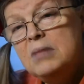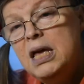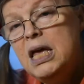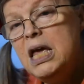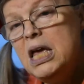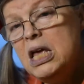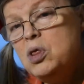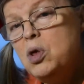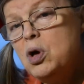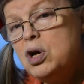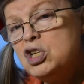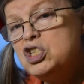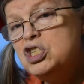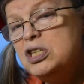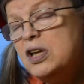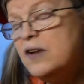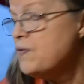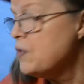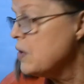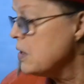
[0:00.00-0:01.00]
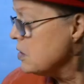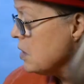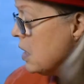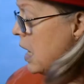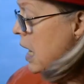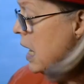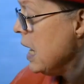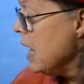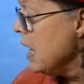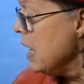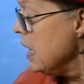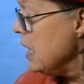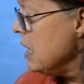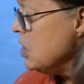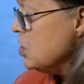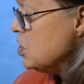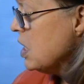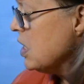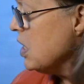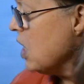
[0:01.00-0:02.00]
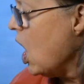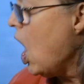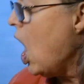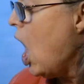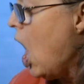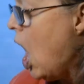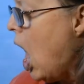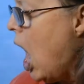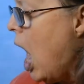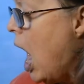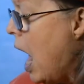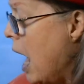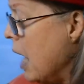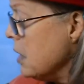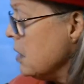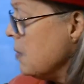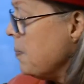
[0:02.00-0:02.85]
He looks different. He's an odd